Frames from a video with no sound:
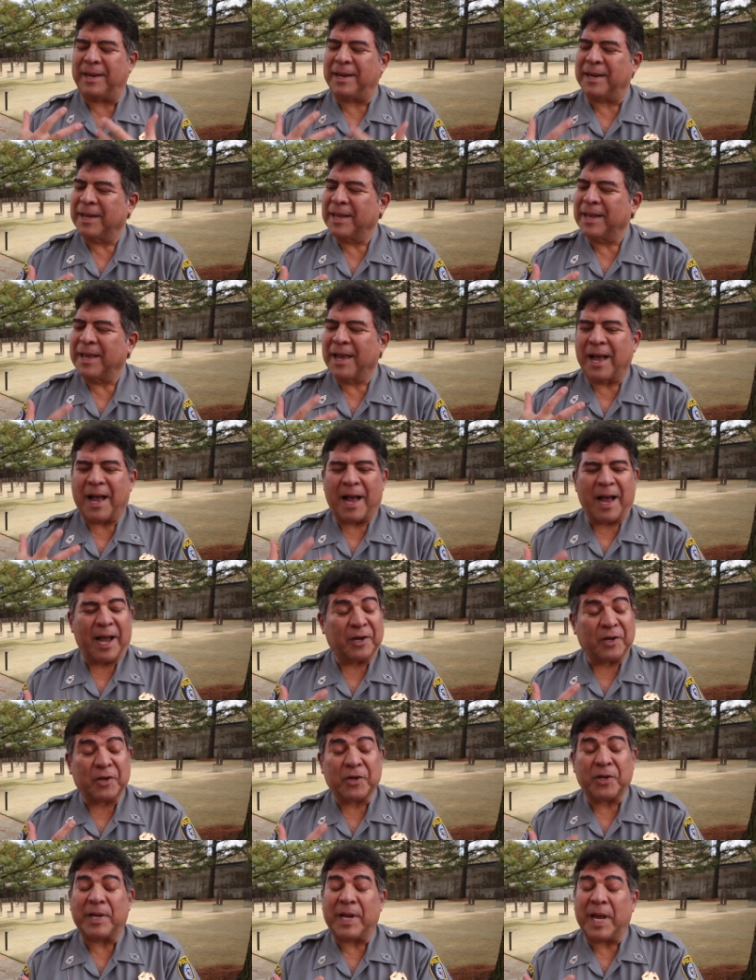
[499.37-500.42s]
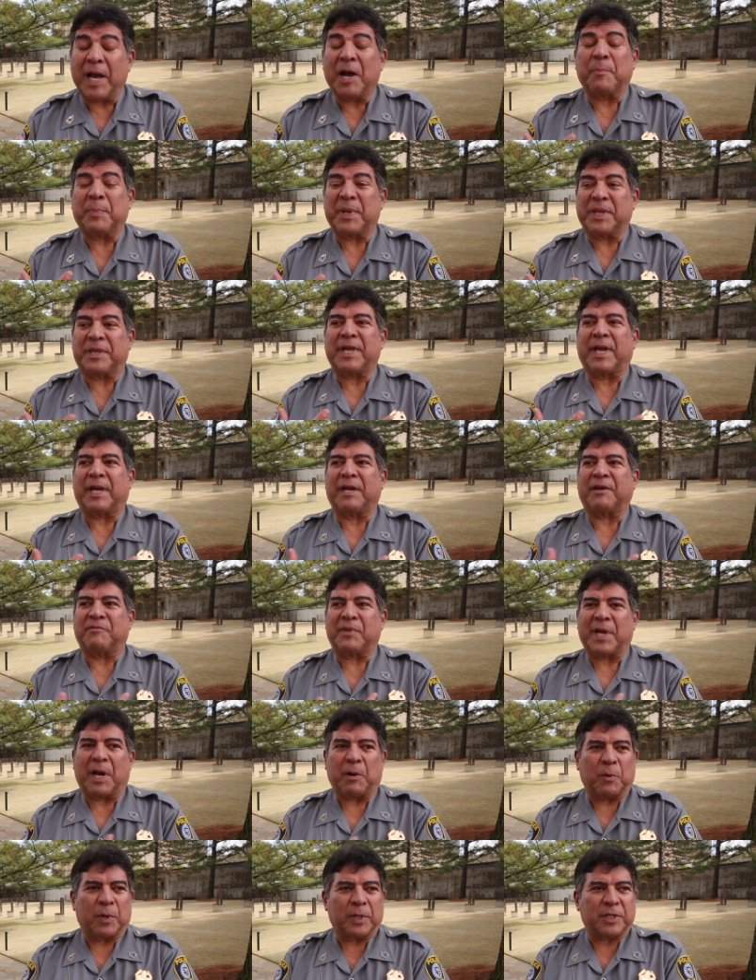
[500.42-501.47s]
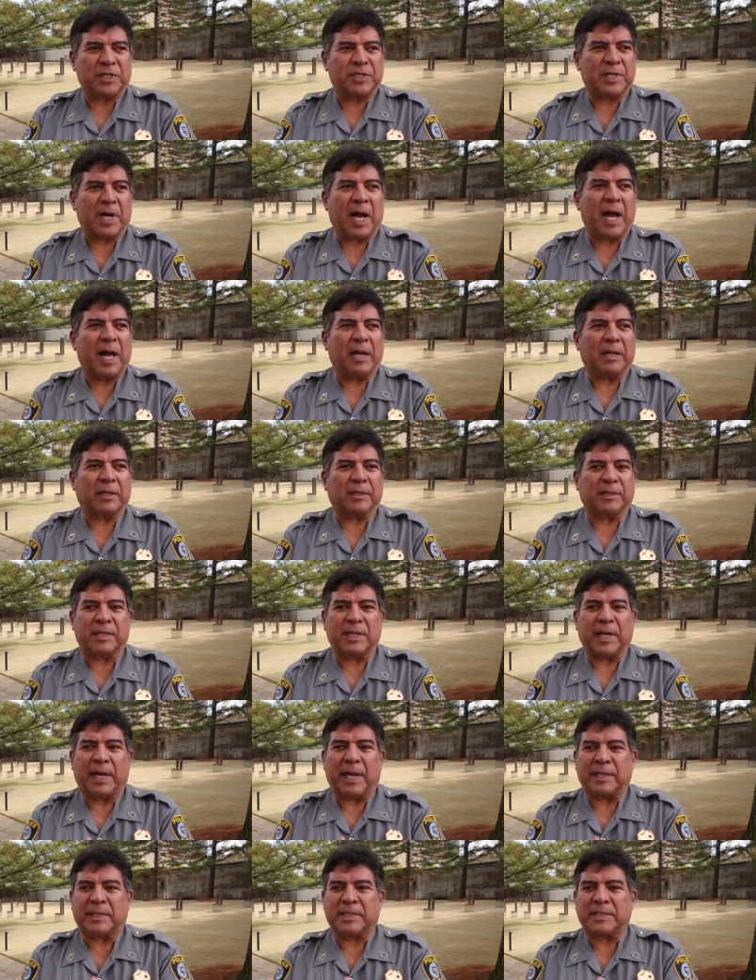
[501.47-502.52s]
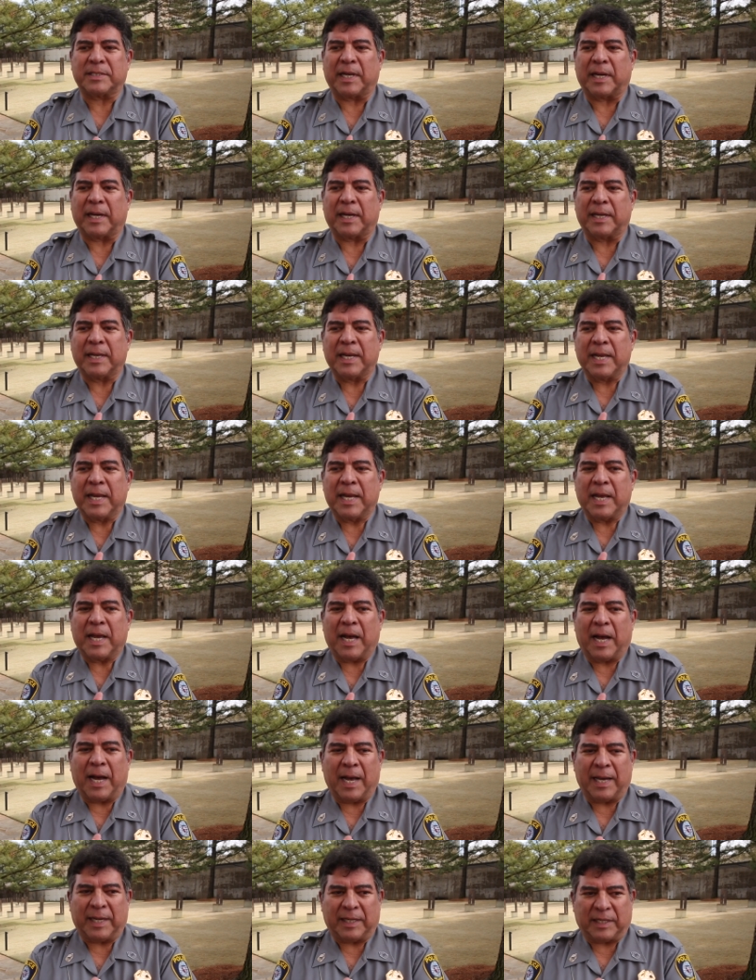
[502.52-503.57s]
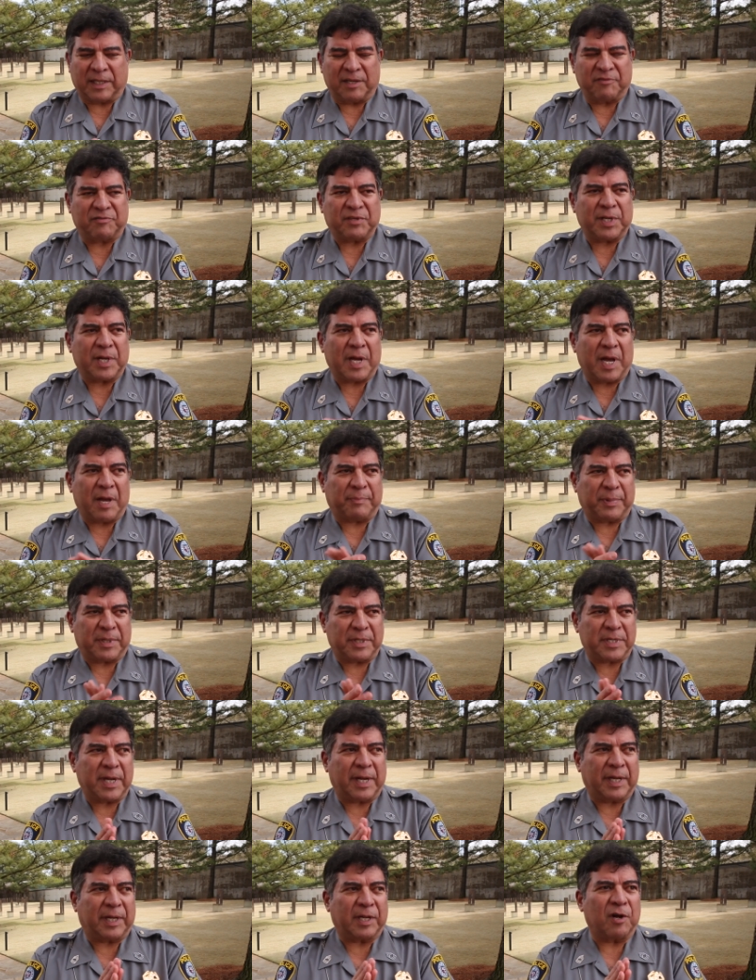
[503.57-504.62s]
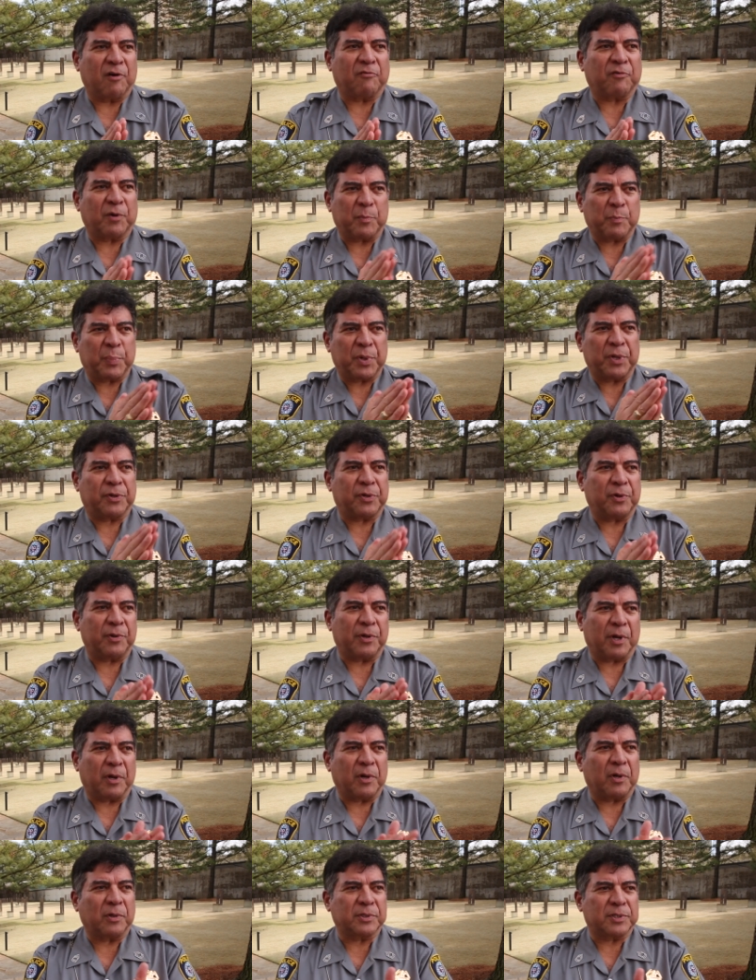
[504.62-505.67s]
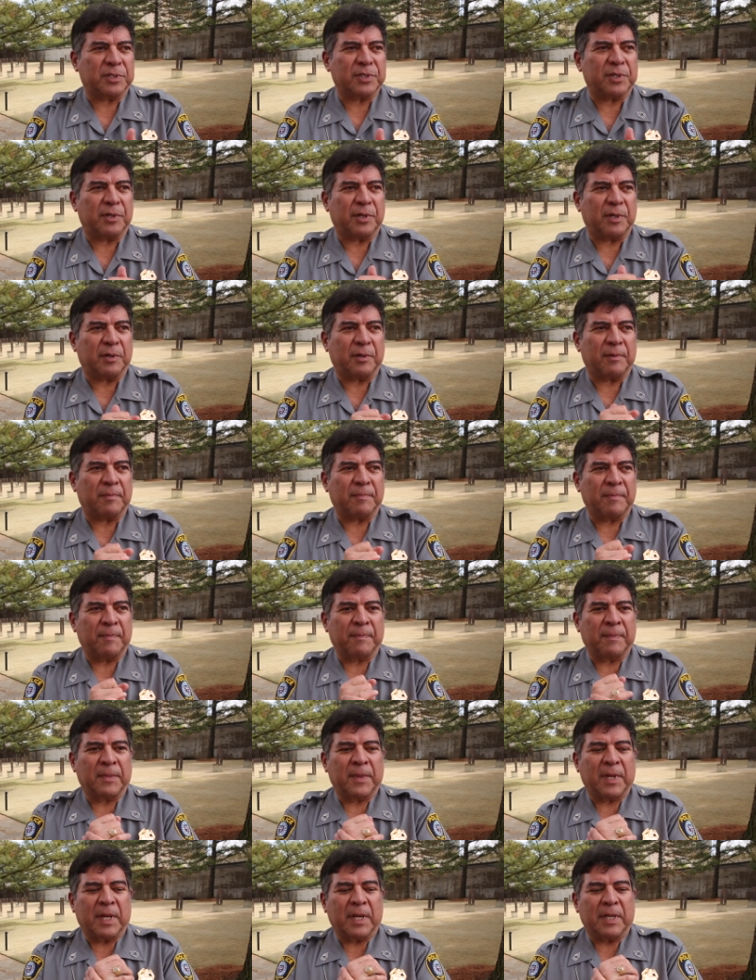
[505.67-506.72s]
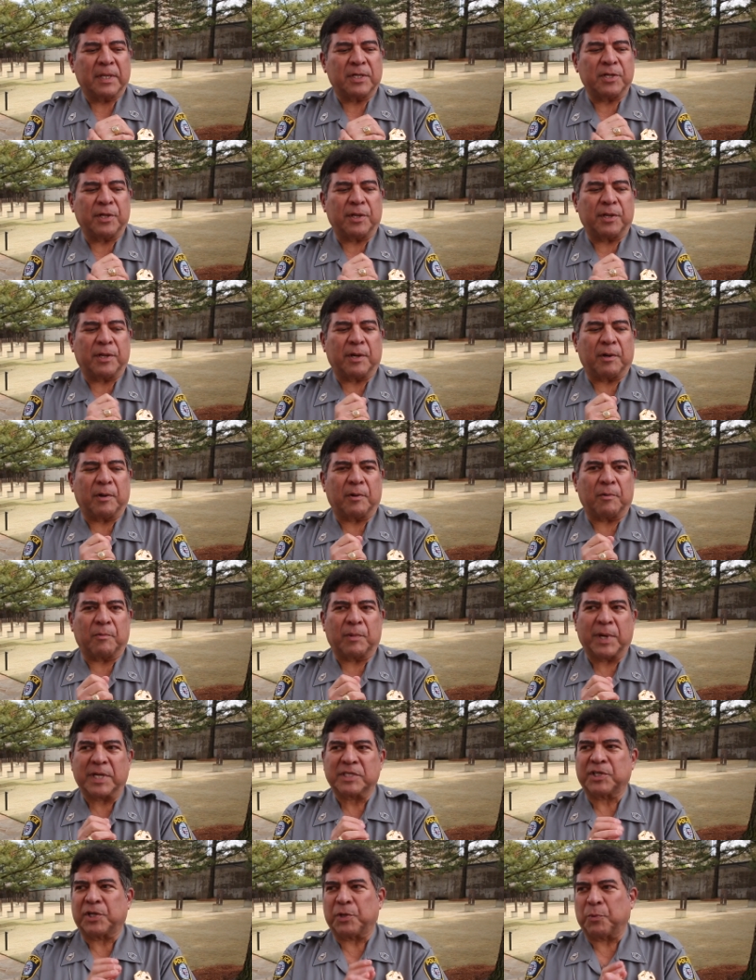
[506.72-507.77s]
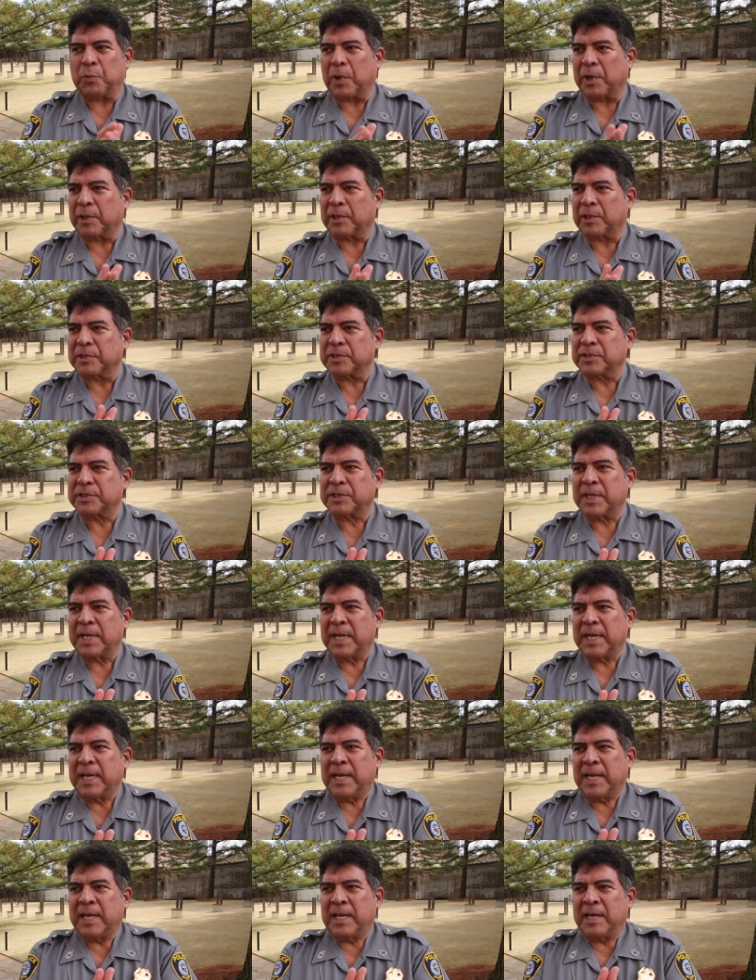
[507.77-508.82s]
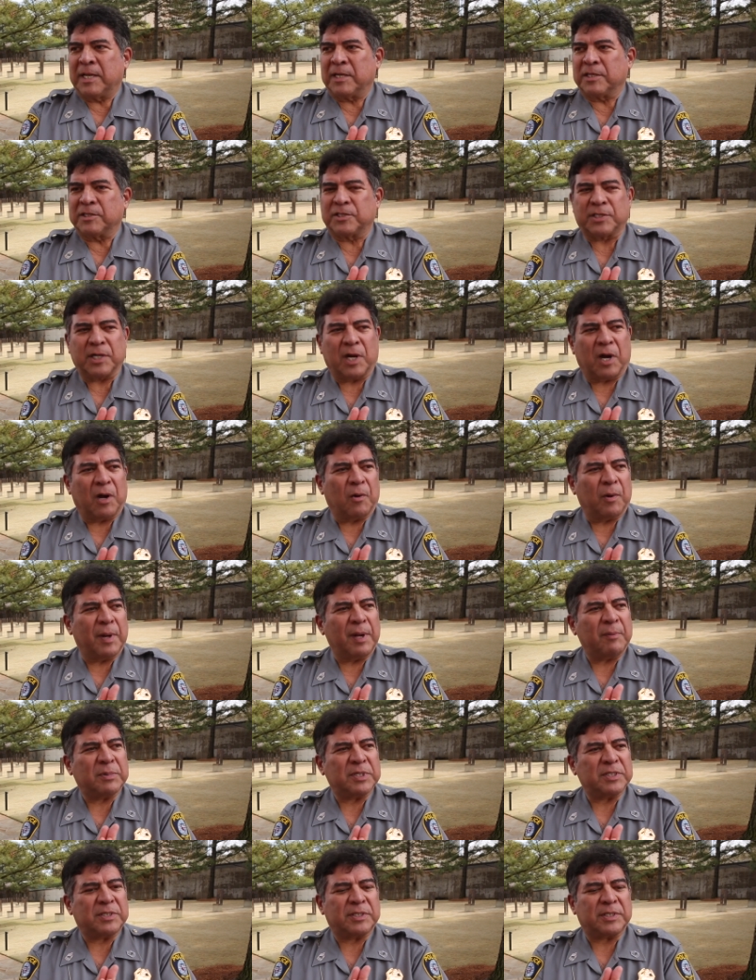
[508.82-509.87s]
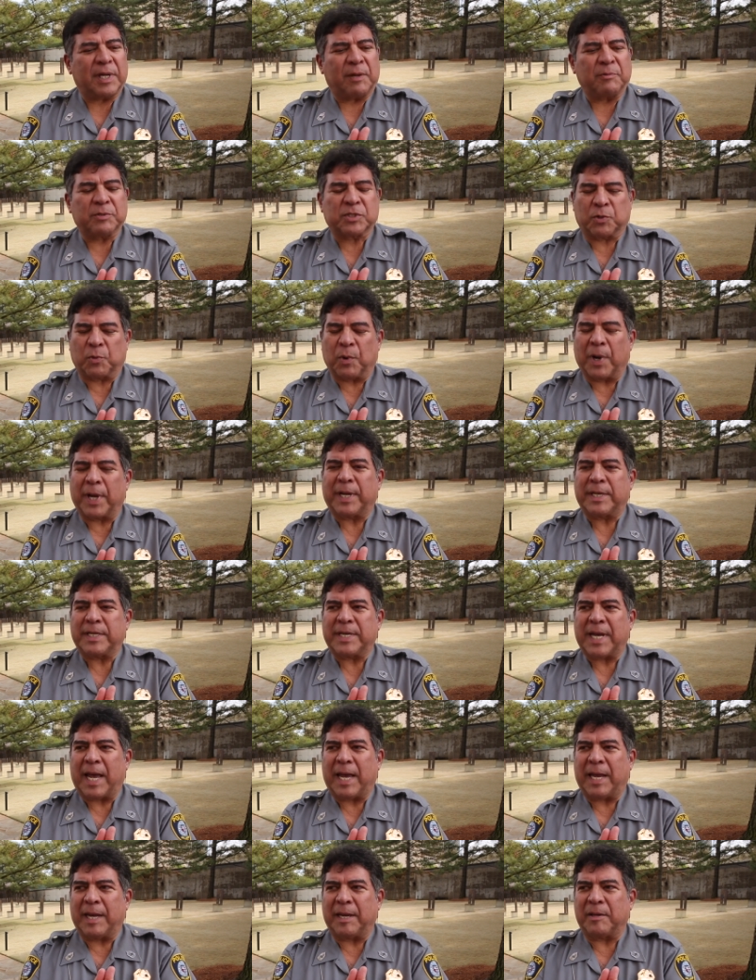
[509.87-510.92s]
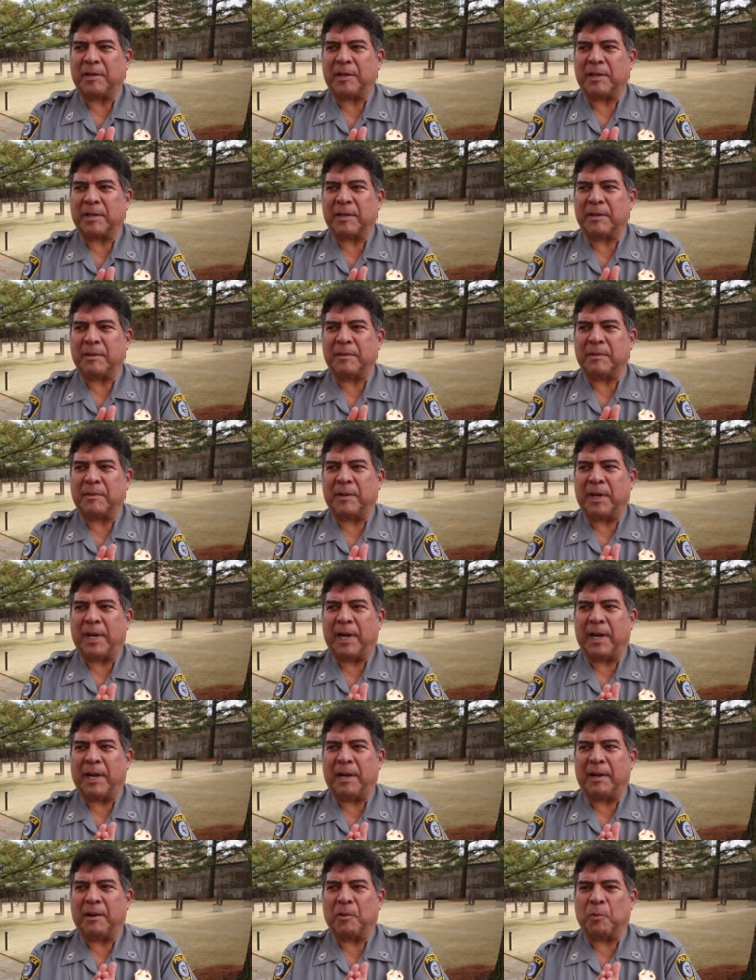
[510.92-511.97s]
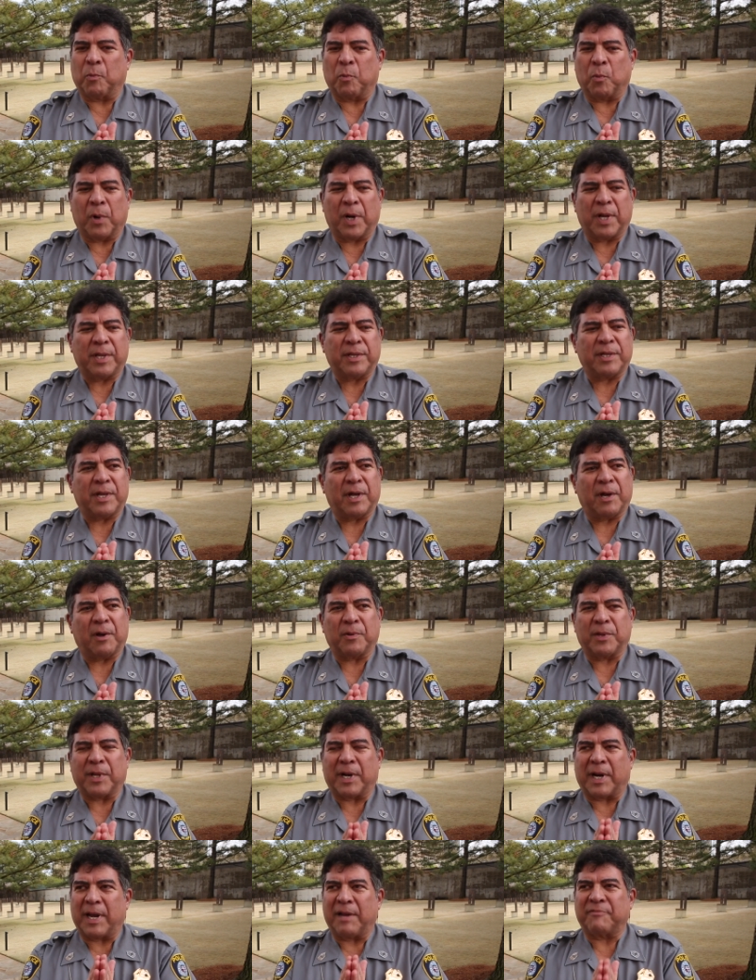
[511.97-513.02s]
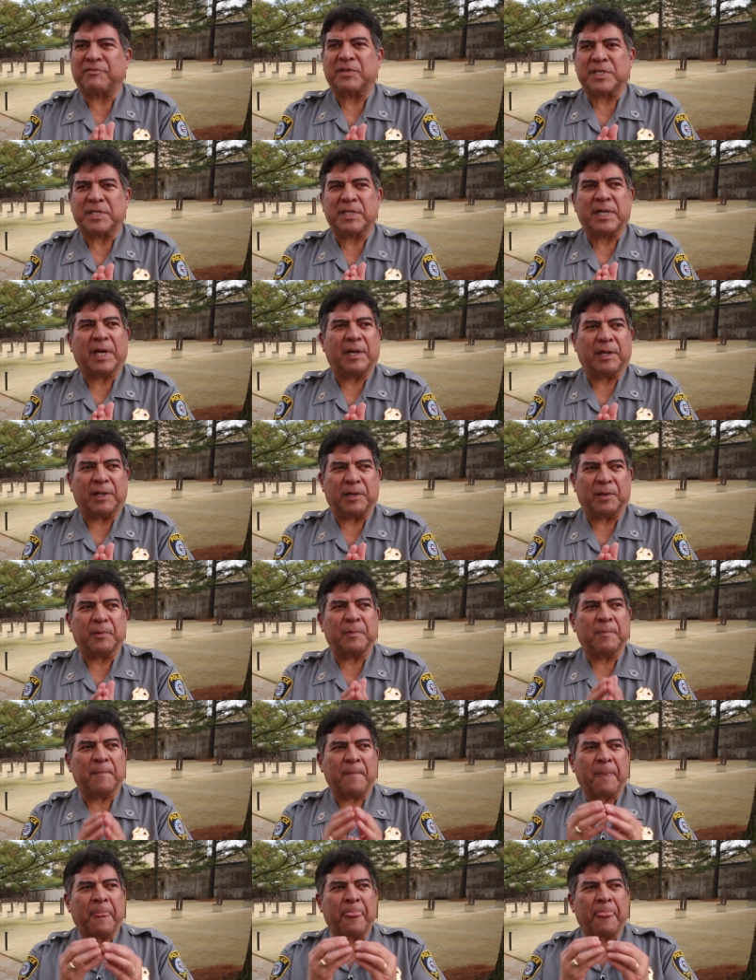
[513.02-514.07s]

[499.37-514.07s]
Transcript: and I couldn't help but think of that one child that uh, I had lifted up and taken over and put through the hole to the to the rescue workers. So it was it was quite a day. Uh, one though that I have to tell you,